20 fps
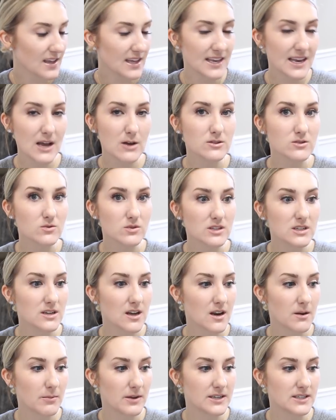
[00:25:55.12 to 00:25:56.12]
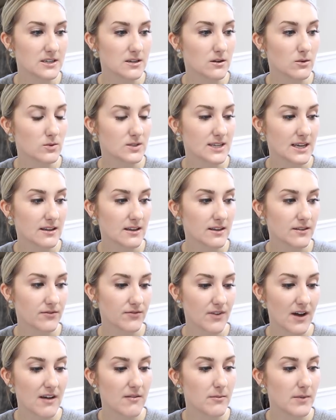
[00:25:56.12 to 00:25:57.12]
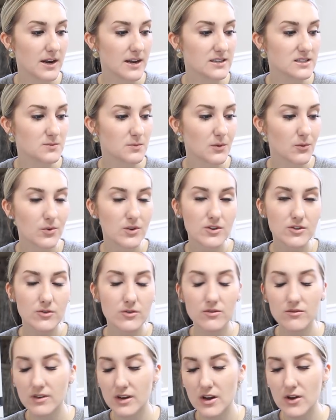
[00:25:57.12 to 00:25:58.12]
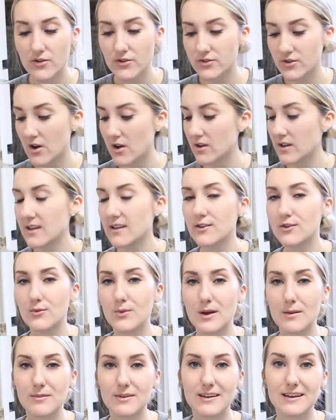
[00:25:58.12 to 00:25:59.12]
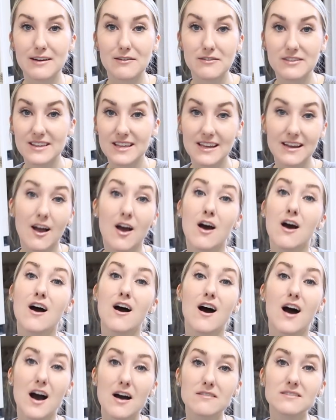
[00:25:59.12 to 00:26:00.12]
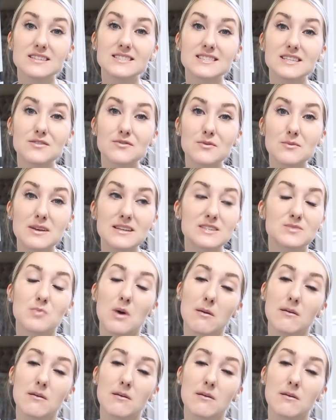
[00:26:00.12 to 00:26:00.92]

And how it's really not a big deal. It would take like 5 minutes, but when you're doing a video and you're talking and you're rambling and everything, obviously for me this is